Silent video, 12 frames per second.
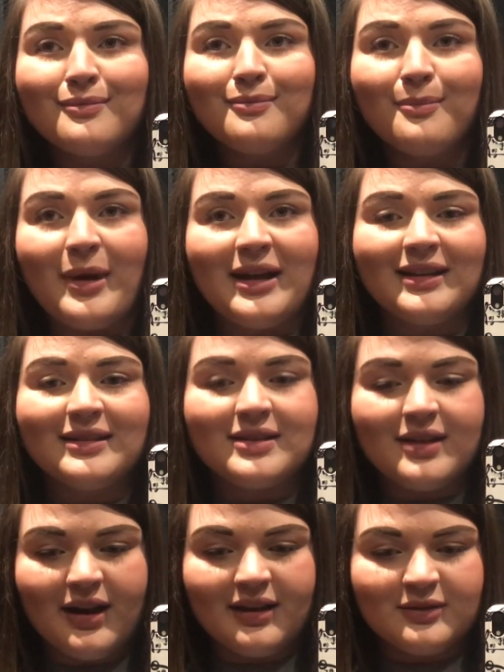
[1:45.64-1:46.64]
Made it to
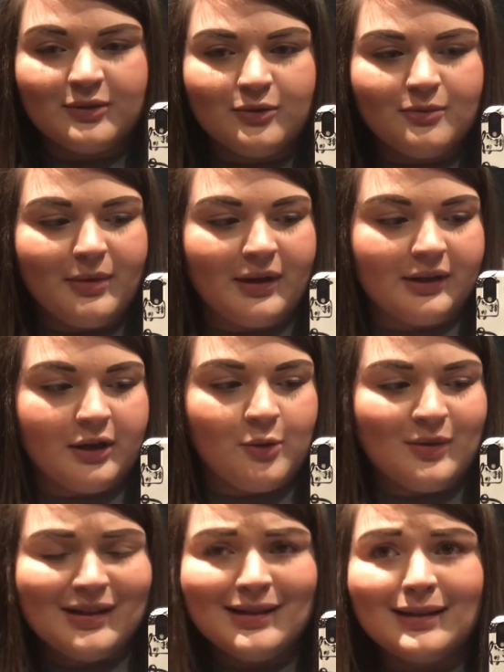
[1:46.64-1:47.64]
the hostel, about to go
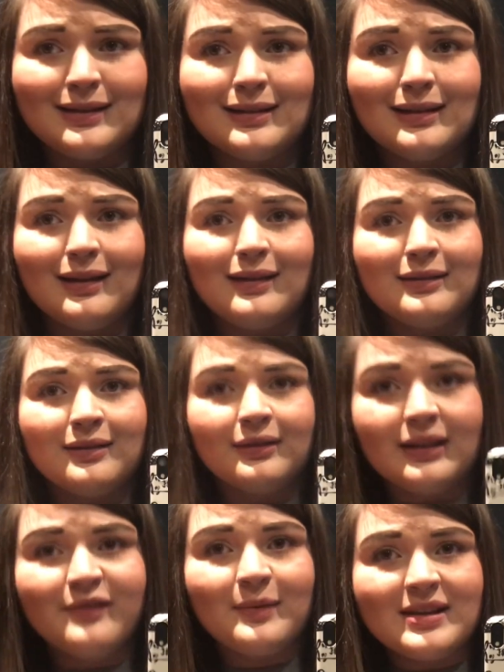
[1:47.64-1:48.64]
in and
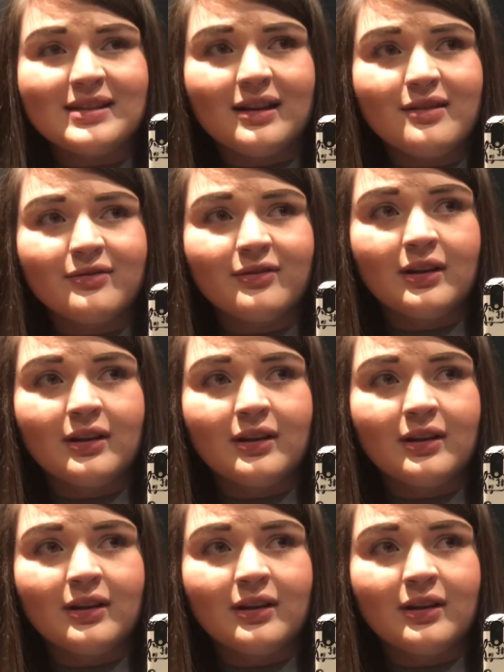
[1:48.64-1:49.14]
leave my stuff